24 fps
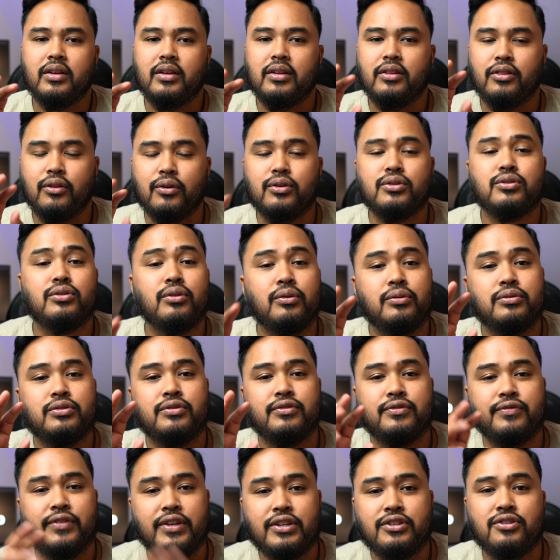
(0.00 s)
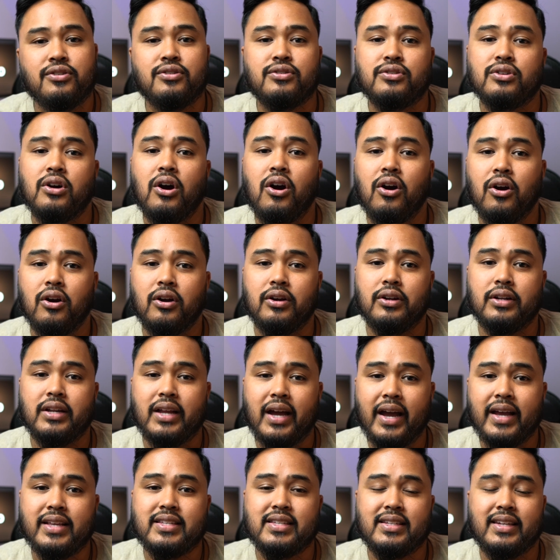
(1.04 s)
those features are
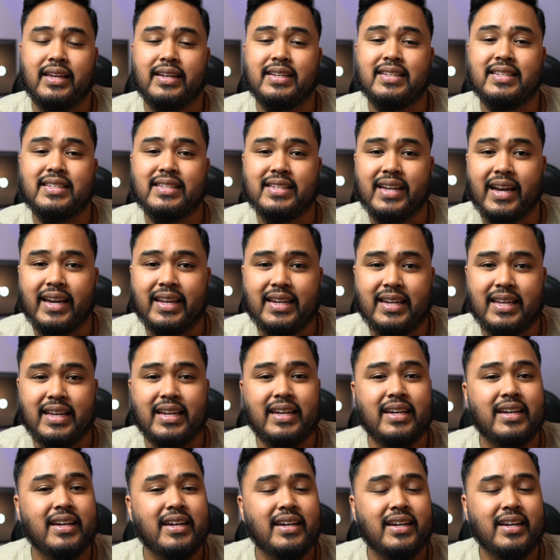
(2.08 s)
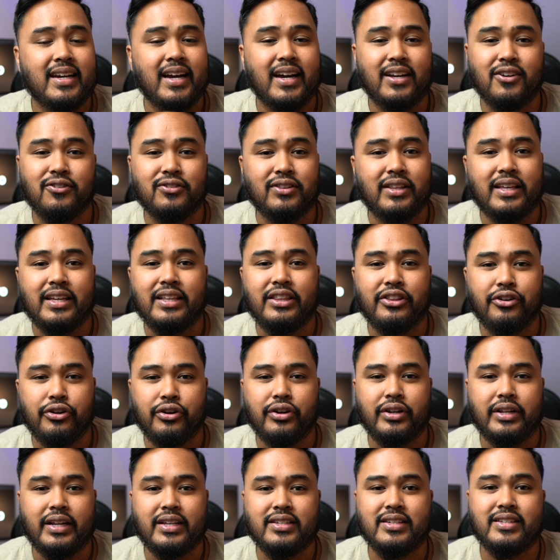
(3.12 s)
nice and exciting. I don't think
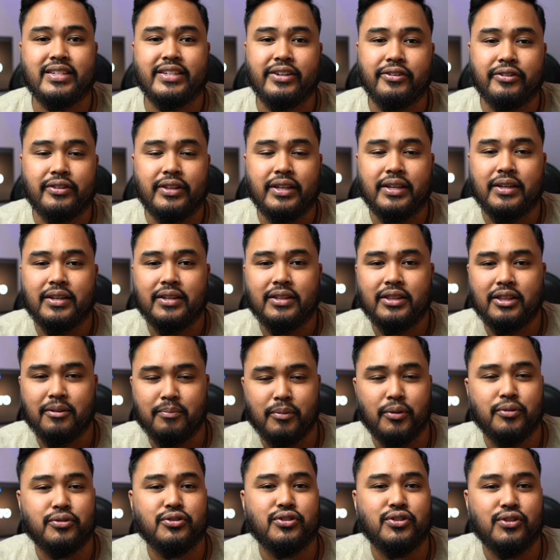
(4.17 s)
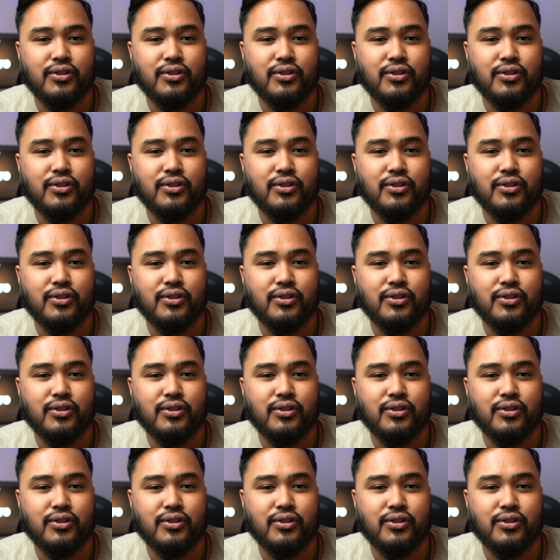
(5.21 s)
they're necessarily the most